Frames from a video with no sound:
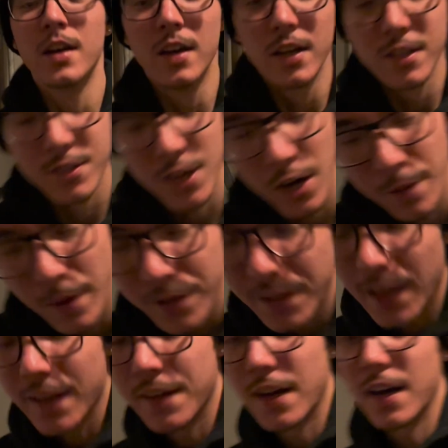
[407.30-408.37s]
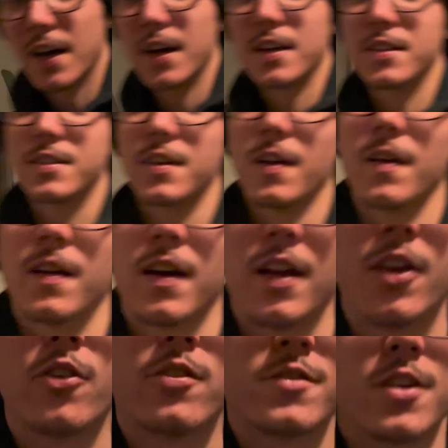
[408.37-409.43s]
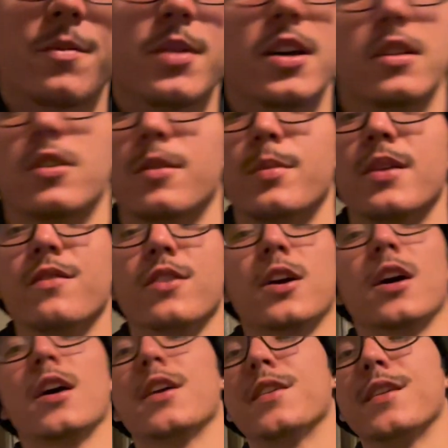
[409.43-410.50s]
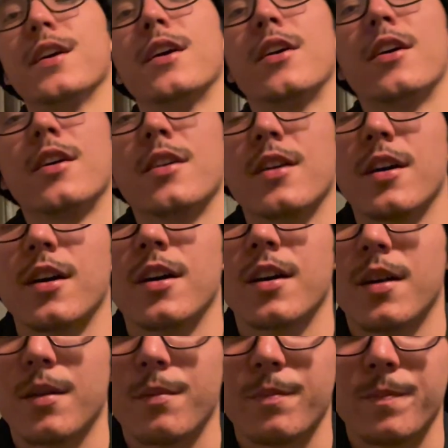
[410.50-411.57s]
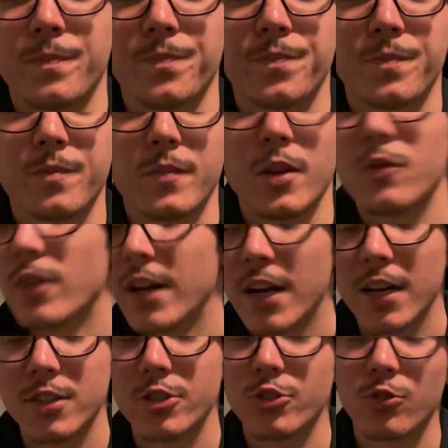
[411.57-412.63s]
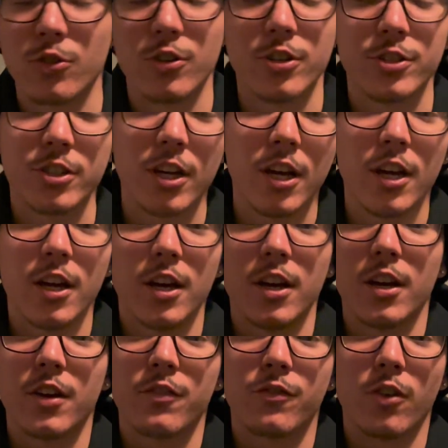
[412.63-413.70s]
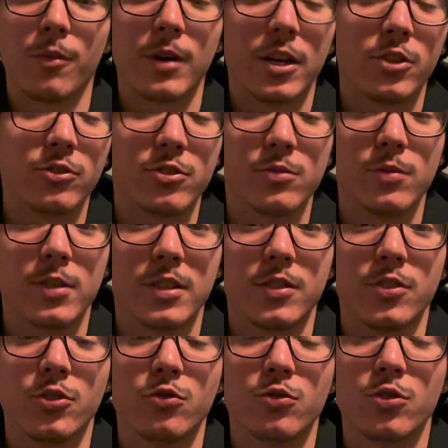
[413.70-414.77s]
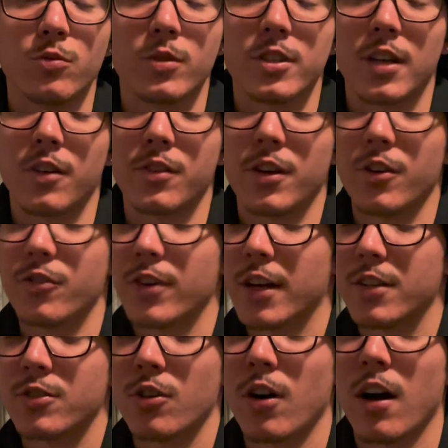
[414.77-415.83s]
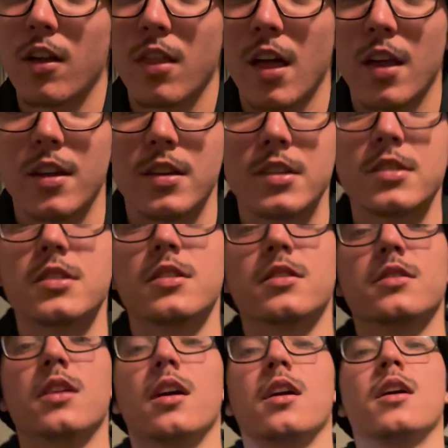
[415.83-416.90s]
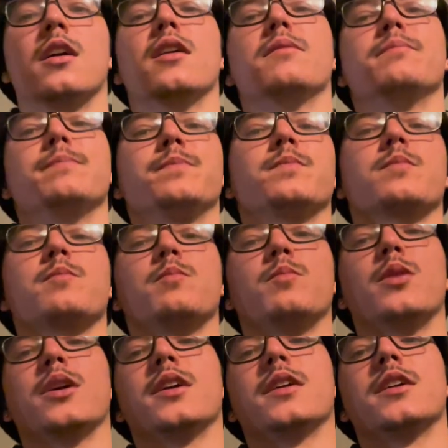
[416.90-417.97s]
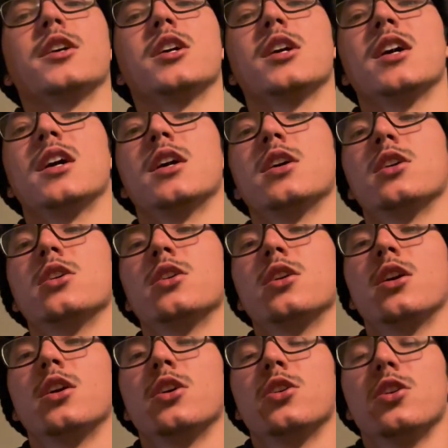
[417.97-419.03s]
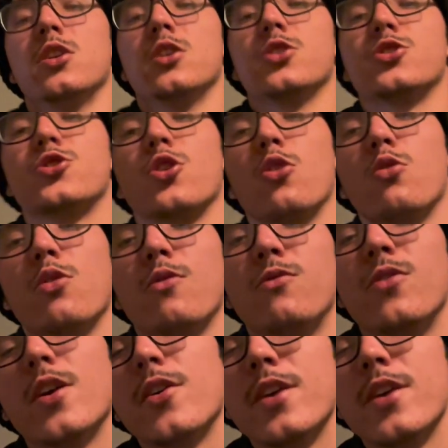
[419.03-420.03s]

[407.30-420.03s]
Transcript: Sorry about that, guys. I know there's gonna be a little bit of a cut in there. Ran out of storage from my YouTubers out there. You guys know how that is. But so the very